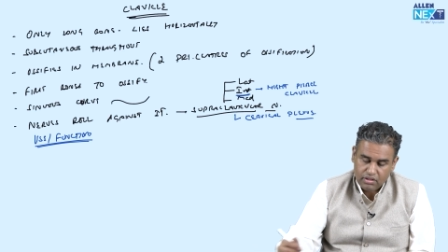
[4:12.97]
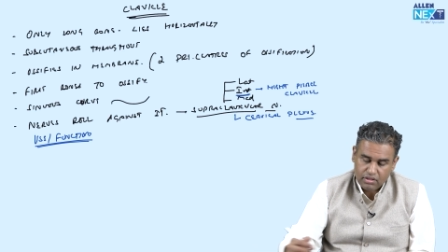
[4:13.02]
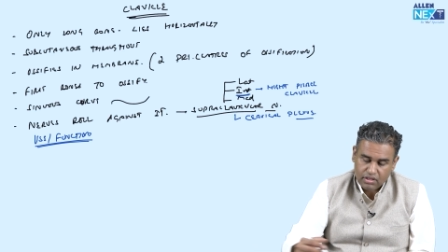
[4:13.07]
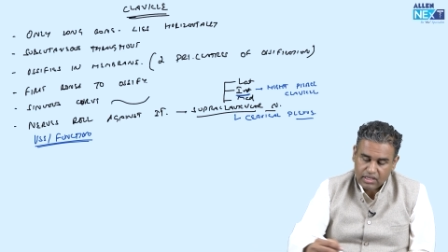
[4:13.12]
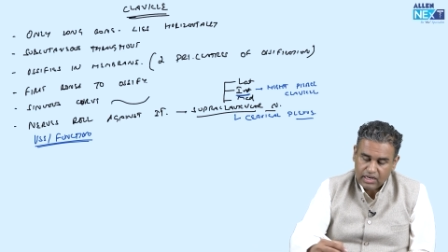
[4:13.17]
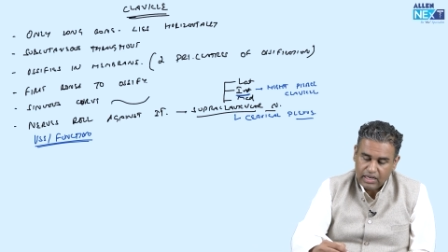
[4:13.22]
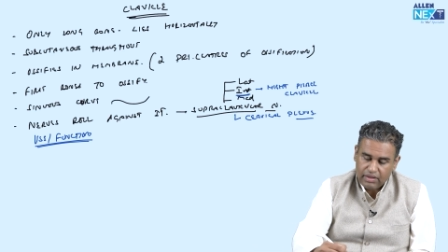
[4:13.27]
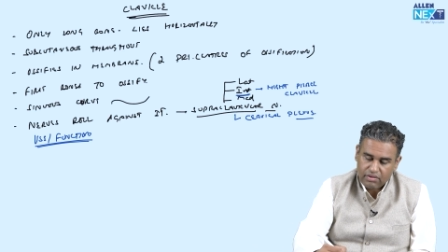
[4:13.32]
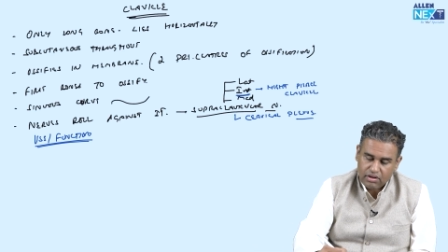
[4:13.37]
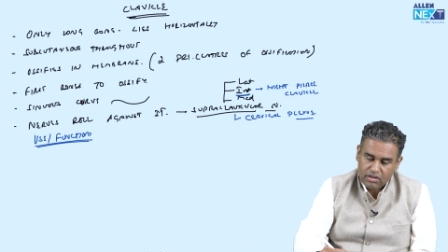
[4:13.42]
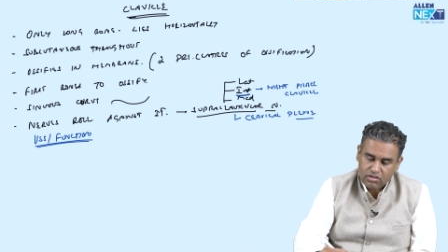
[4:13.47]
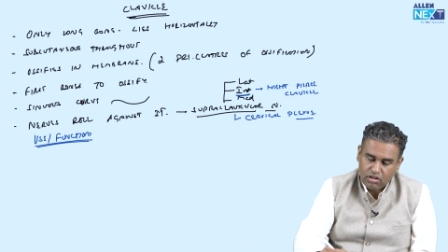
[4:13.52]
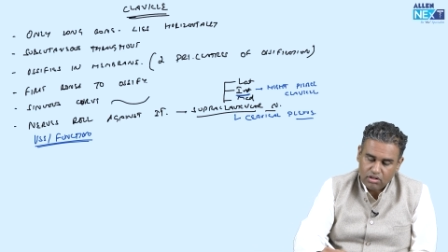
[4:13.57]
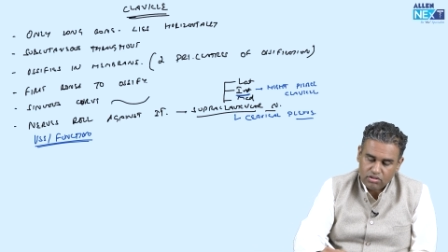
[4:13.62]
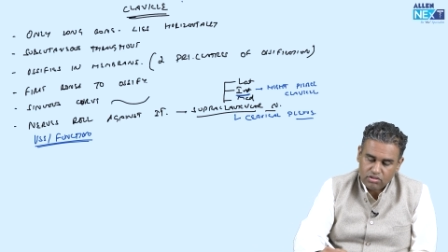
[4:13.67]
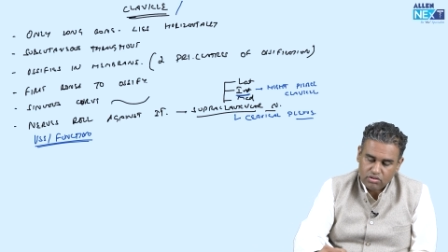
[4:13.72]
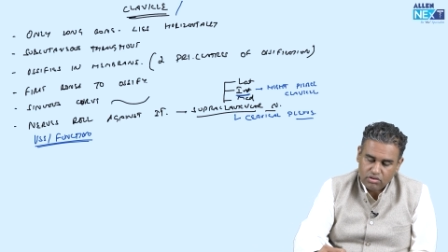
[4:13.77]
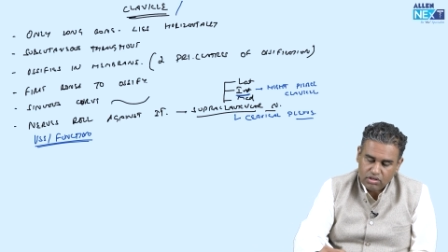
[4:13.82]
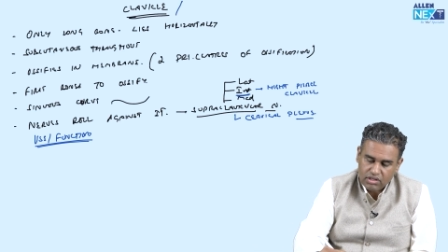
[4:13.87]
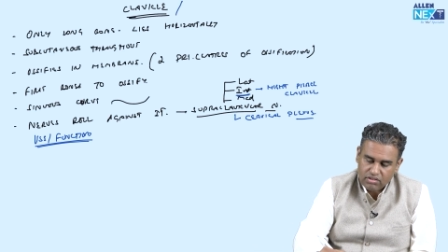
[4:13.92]
The clavicle is
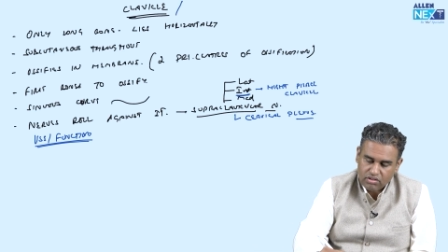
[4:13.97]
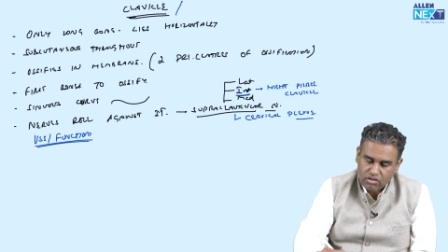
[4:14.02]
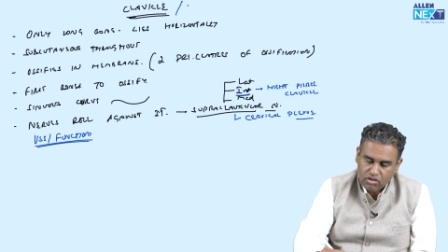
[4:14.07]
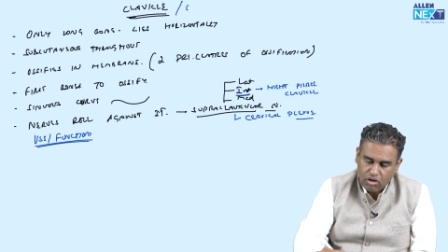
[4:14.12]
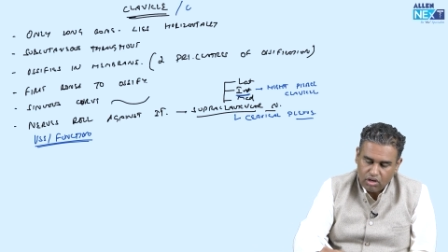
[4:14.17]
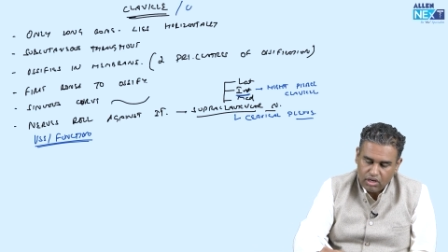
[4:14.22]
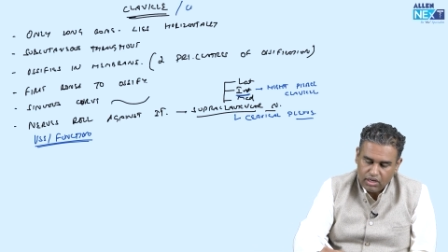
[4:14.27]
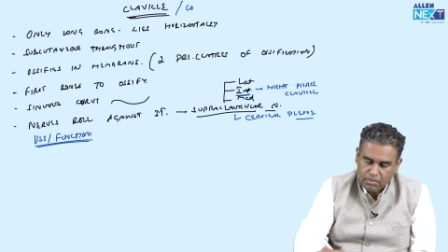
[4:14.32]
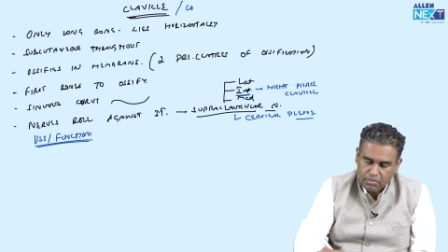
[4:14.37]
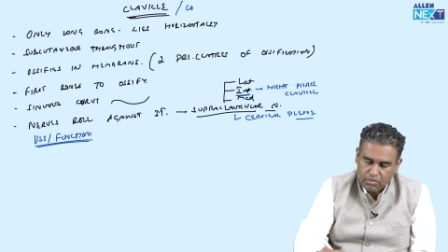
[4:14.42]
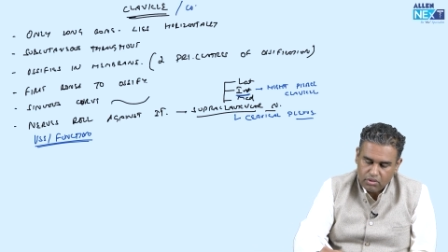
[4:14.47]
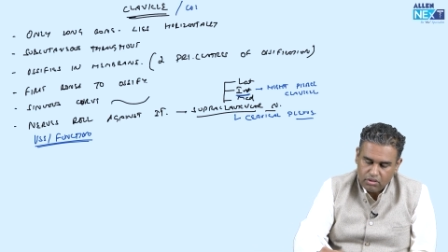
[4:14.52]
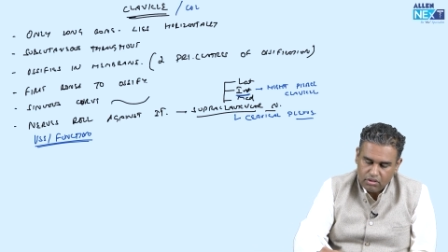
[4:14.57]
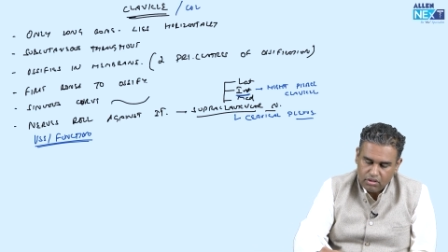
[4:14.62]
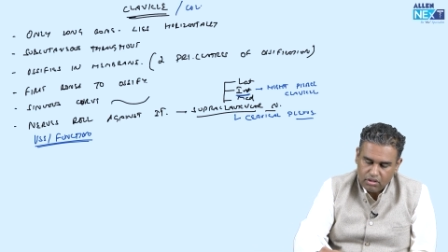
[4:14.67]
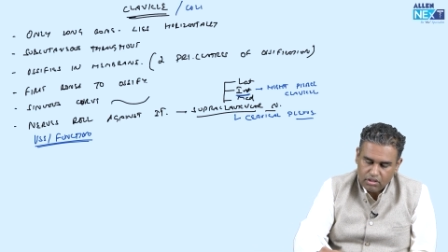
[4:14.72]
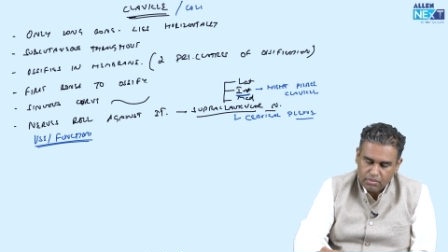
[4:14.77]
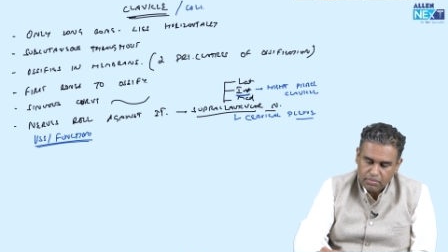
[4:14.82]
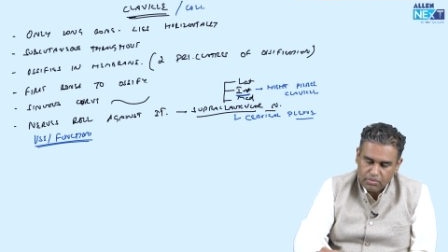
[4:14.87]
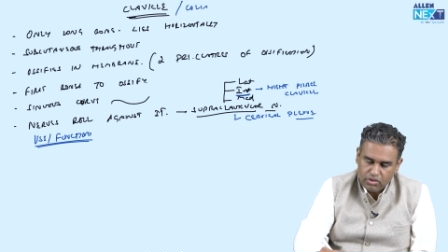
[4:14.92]
also known as a collar
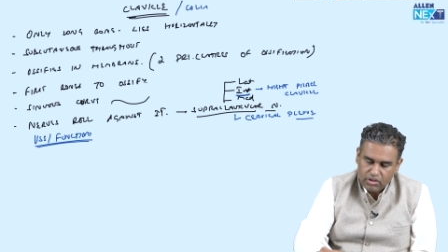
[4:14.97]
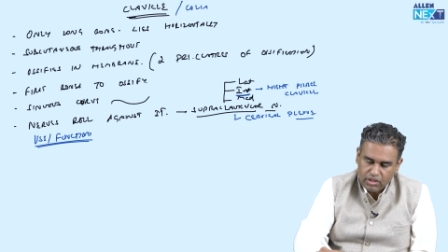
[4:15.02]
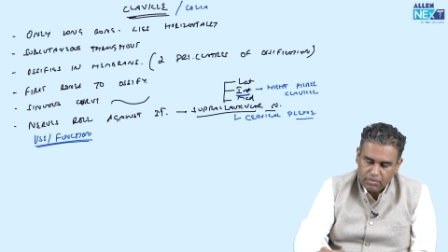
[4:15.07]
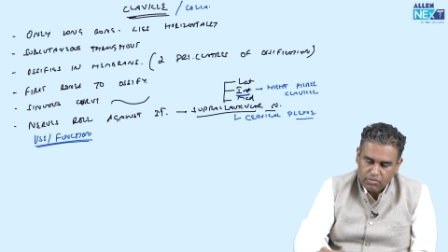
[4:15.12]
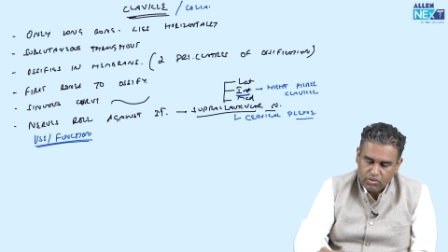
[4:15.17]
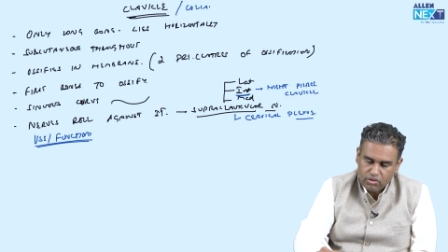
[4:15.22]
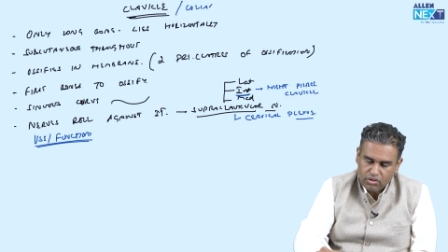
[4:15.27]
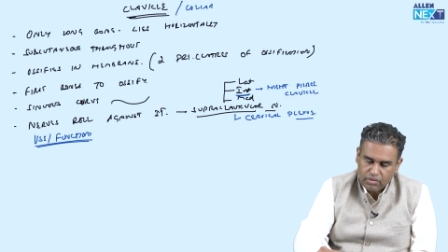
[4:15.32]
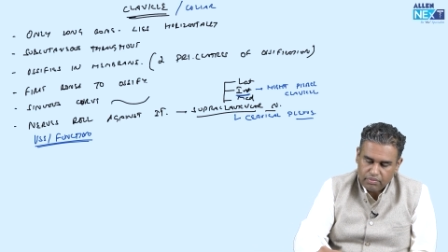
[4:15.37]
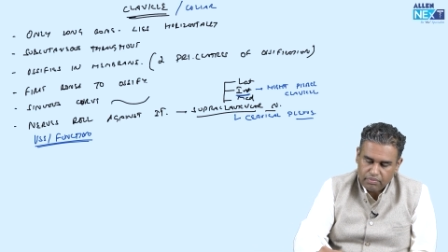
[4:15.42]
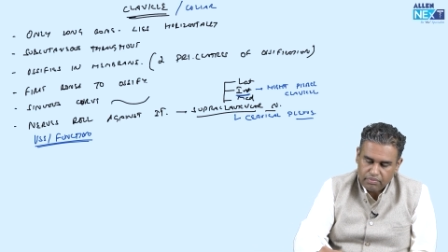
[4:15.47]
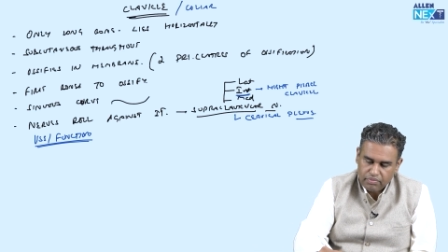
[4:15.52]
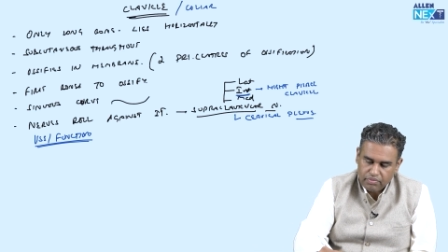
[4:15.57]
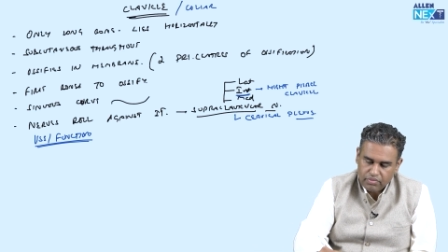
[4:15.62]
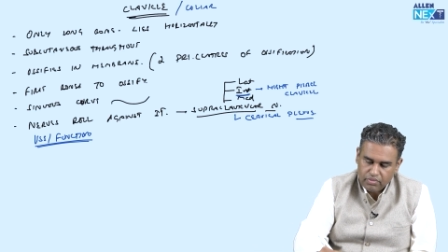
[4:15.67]
bone or the beauty bone.